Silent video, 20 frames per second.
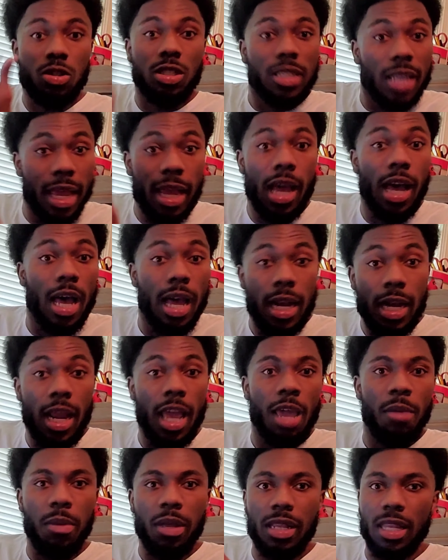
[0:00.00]
say her
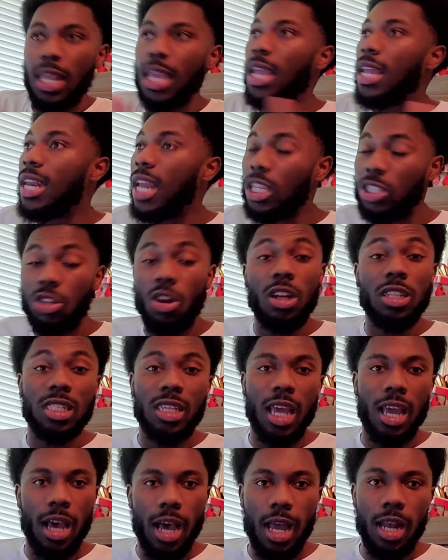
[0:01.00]
name, and then they started
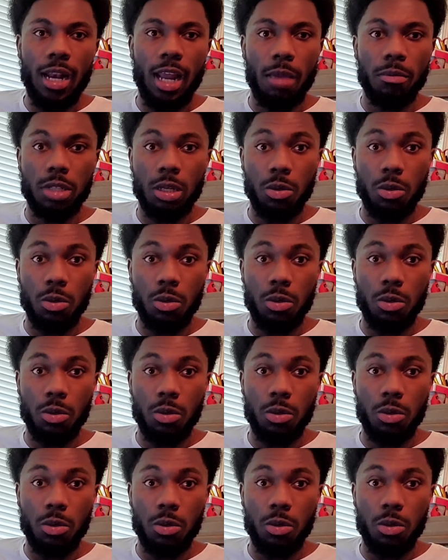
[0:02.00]
saying her name.